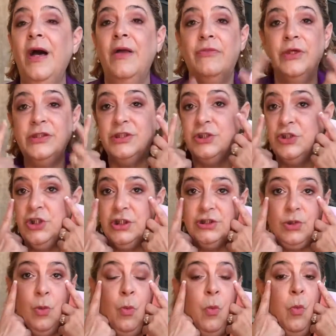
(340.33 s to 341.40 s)
This is
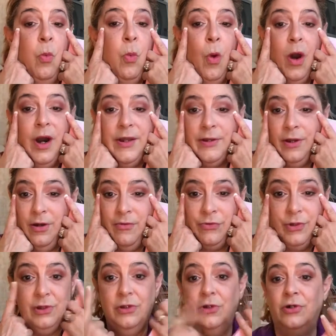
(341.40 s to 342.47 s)
just one of
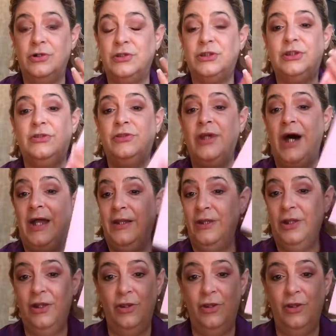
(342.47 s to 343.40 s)
the looks that